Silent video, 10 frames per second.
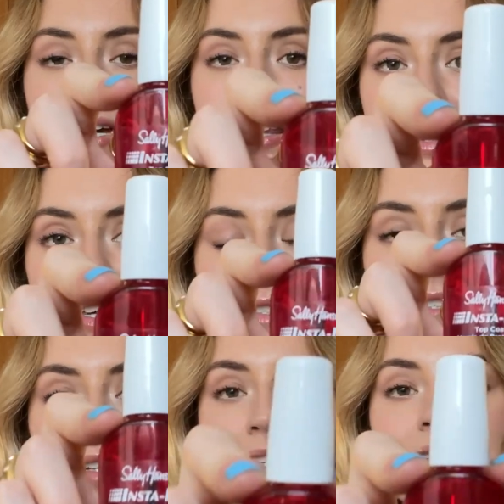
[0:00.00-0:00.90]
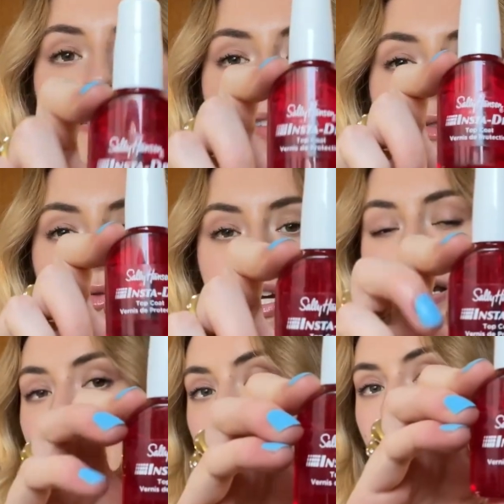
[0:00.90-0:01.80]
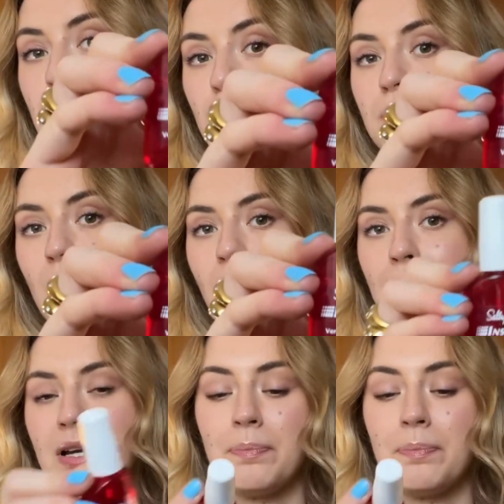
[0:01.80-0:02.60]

this is really like my super weapon.